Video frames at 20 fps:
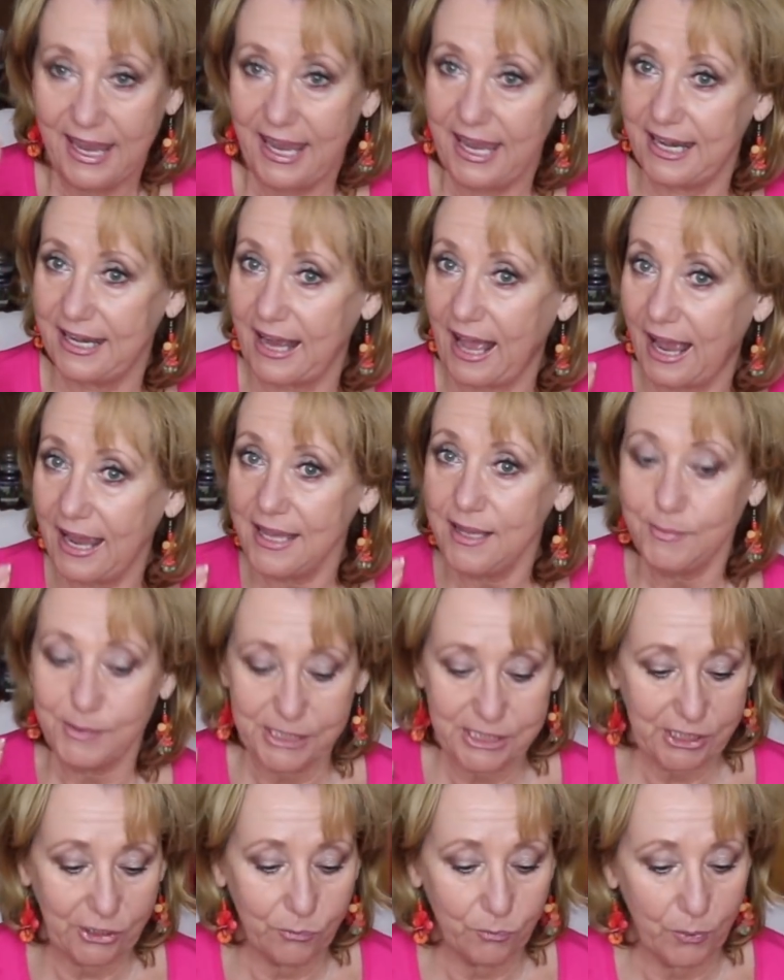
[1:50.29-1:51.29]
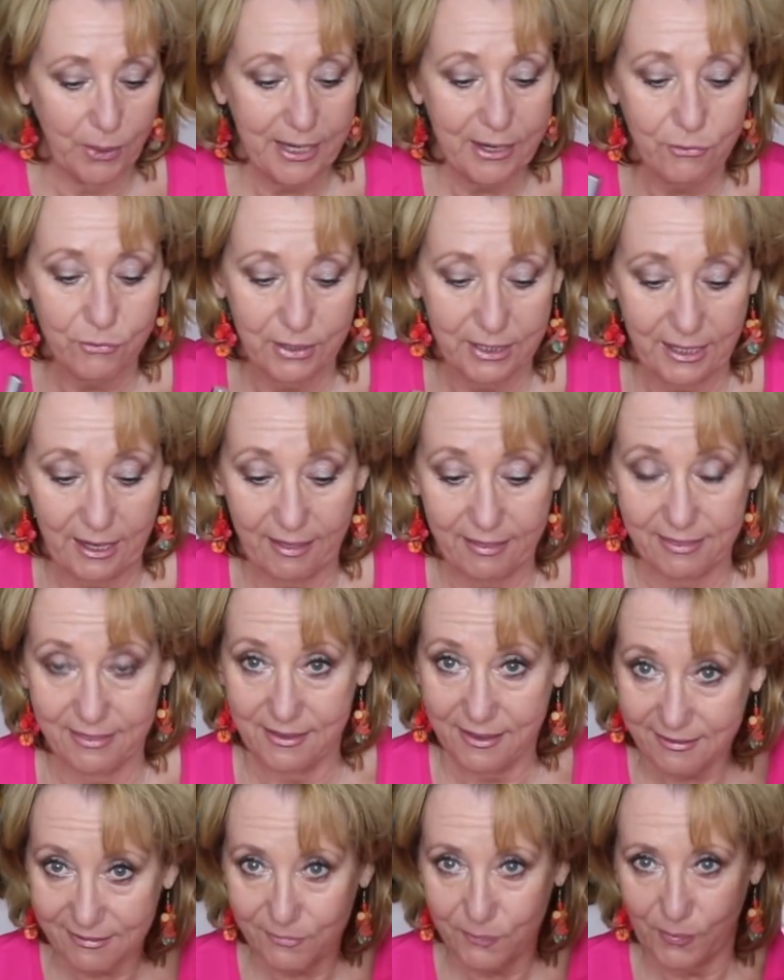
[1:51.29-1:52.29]
And I am still wearing
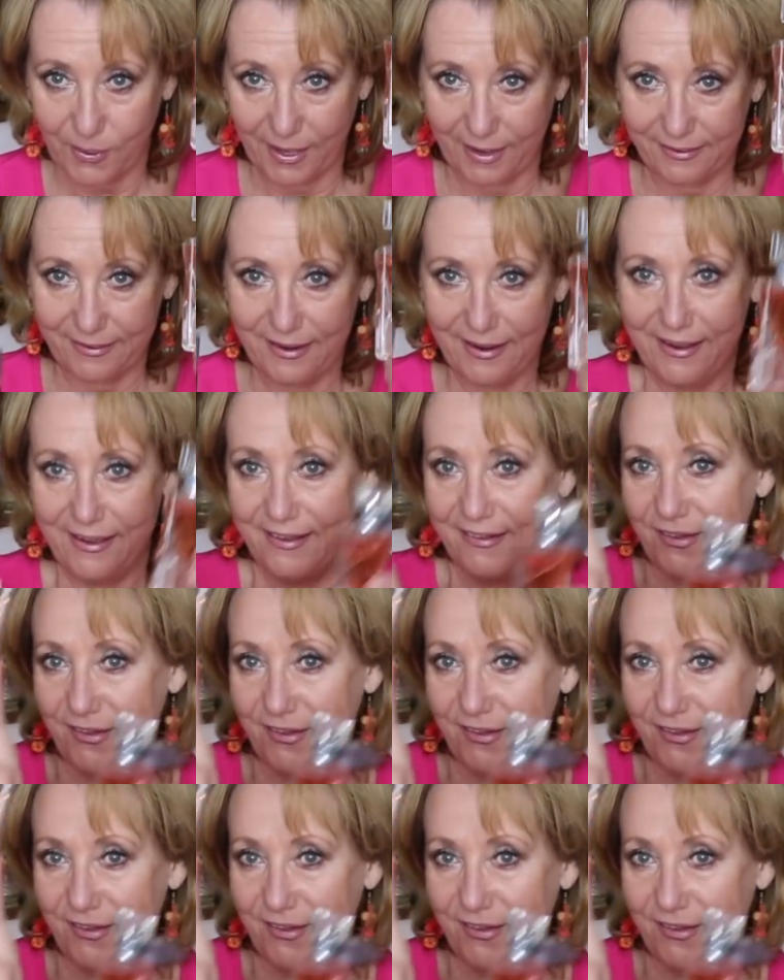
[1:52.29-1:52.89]
this one.